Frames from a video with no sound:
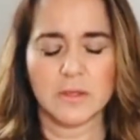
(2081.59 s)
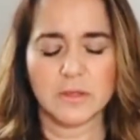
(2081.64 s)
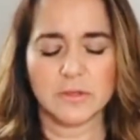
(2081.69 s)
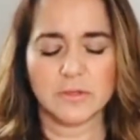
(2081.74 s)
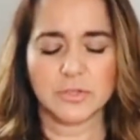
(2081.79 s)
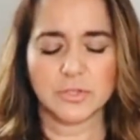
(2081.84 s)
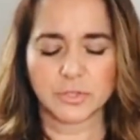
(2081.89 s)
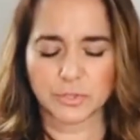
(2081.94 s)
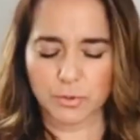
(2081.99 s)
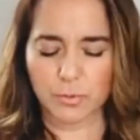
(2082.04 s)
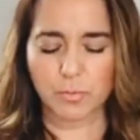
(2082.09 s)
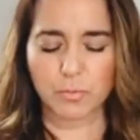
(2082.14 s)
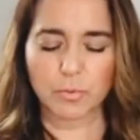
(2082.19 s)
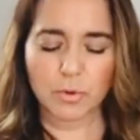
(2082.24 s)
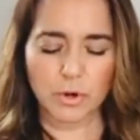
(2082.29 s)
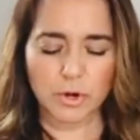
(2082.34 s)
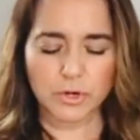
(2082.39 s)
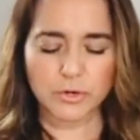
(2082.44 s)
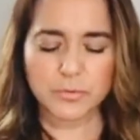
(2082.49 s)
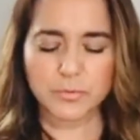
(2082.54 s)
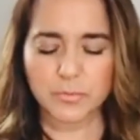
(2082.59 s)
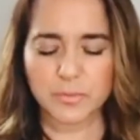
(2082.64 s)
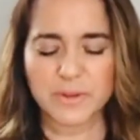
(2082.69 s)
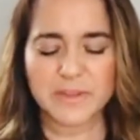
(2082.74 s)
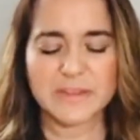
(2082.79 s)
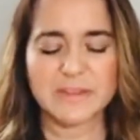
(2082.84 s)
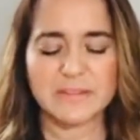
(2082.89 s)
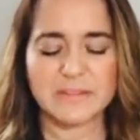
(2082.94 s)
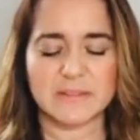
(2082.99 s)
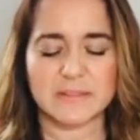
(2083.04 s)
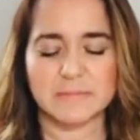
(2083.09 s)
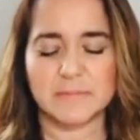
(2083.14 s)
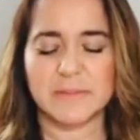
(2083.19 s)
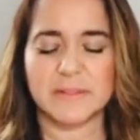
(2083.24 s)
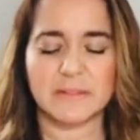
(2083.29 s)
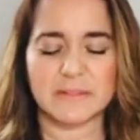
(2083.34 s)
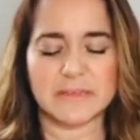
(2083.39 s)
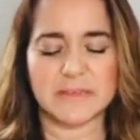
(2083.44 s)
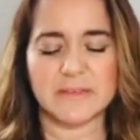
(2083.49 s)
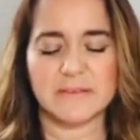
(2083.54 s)
So work with
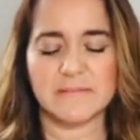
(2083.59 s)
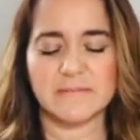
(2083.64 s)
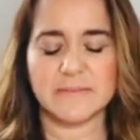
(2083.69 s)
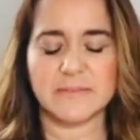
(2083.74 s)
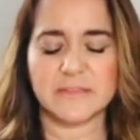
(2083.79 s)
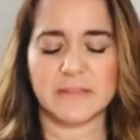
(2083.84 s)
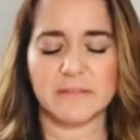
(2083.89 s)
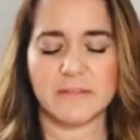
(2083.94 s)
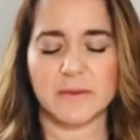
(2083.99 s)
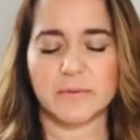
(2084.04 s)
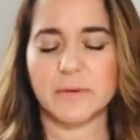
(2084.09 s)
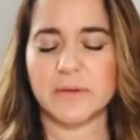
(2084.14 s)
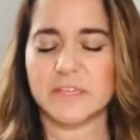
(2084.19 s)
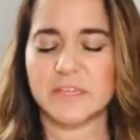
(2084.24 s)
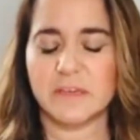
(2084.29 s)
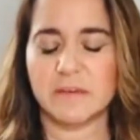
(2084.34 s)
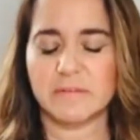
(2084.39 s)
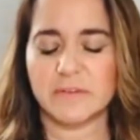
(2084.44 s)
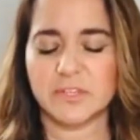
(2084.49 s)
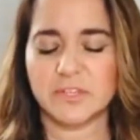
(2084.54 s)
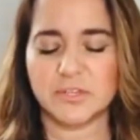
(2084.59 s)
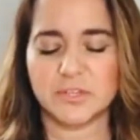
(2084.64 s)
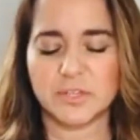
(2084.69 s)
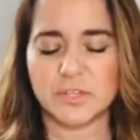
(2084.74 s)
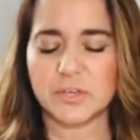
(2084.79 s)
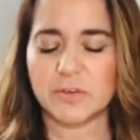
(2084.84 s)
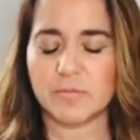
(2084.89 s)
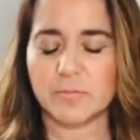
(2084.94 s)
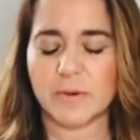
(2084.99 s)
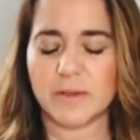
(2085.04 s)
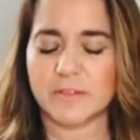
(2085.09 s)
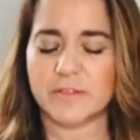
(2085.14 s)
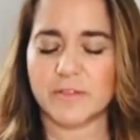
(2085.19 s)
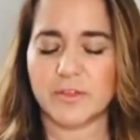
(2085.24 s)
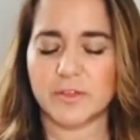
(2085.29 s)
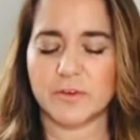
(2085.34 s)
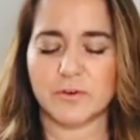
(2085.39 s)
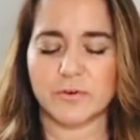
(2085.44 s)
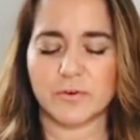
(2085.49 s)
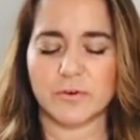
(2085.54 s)
beliefs that they were given to you by
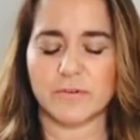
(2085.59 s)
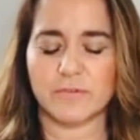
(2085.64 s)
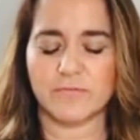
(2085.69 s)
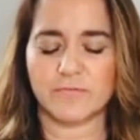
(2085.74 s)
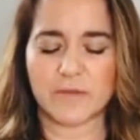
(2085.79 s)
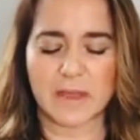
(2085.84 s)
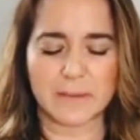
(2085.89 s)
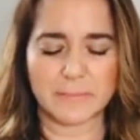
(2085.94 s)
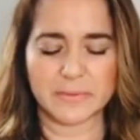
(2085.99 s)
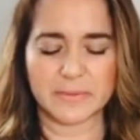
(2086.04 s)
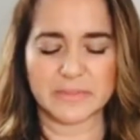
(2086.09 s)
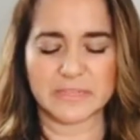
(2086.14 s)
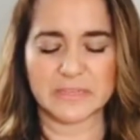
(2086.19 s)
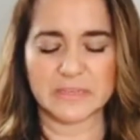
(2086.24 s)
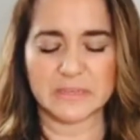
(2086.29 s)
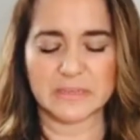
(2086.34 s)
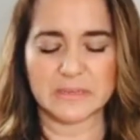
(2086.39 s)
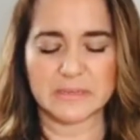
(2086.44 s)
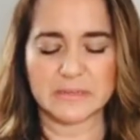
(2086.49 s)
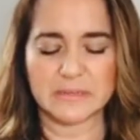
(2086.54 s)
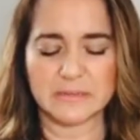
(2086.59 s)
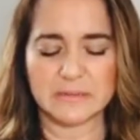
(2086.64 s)
your family,